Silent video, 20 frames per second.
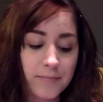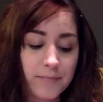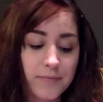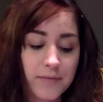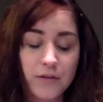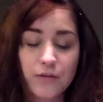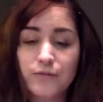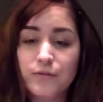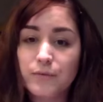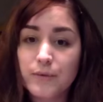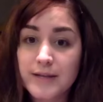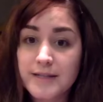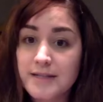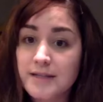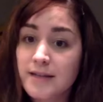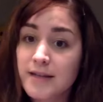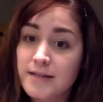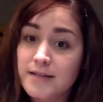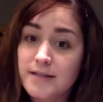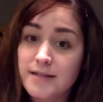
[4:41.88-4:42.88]
The UV
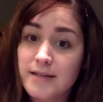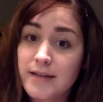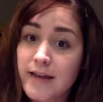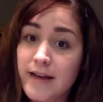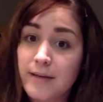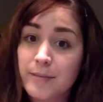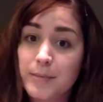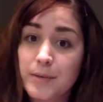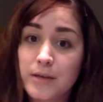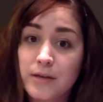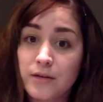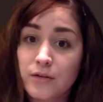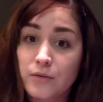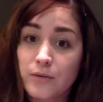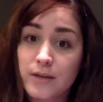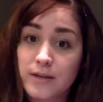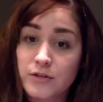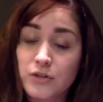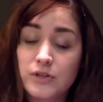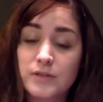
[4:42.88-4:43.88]
resin, that doesn't happen. You
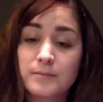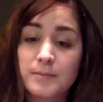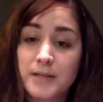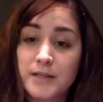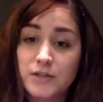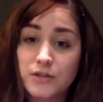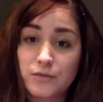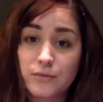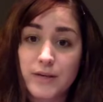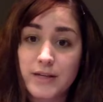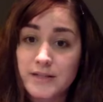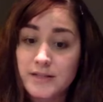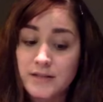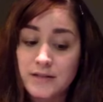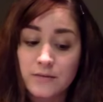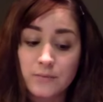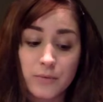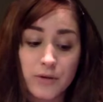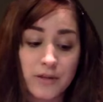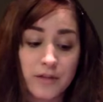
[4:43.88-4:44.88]
can just mix your
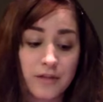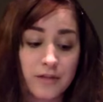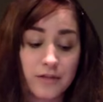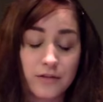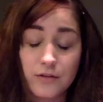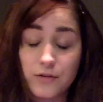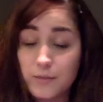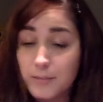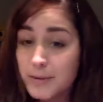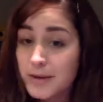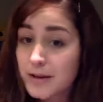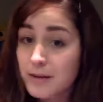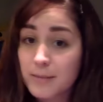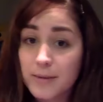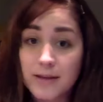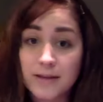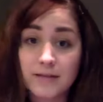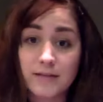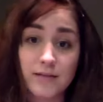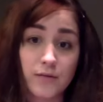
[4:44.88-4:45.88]
resin with your
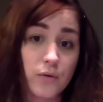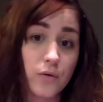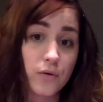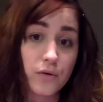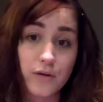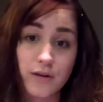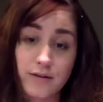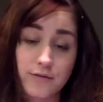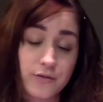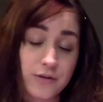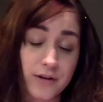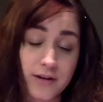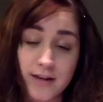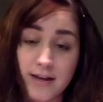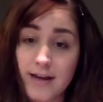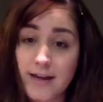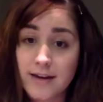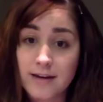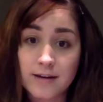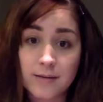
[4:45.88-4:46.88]
pigments, or if you're going to
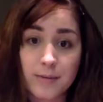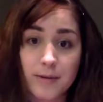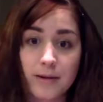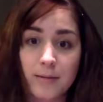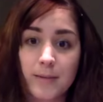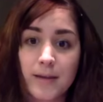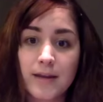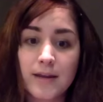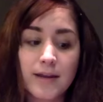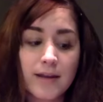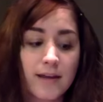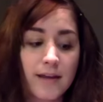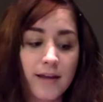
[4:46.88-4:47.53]
add any pigment,